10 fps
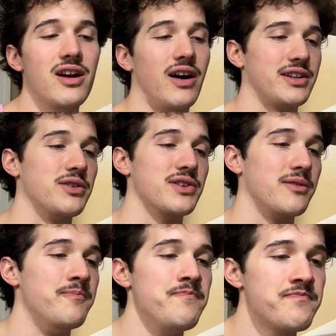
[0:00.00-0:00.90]
Like those
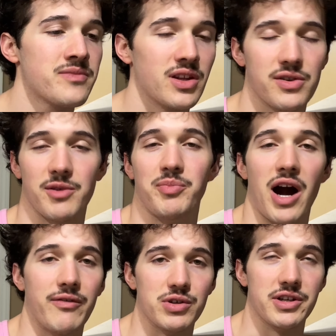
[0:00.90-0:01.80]
are
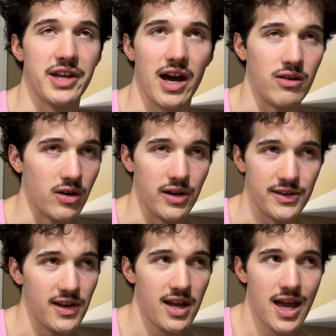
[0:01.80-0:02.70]
poverty
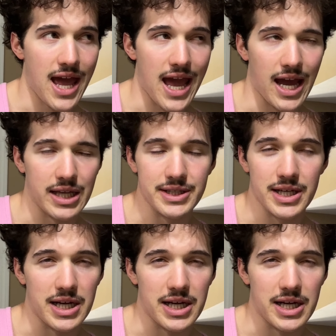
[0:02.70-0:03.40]
calories, and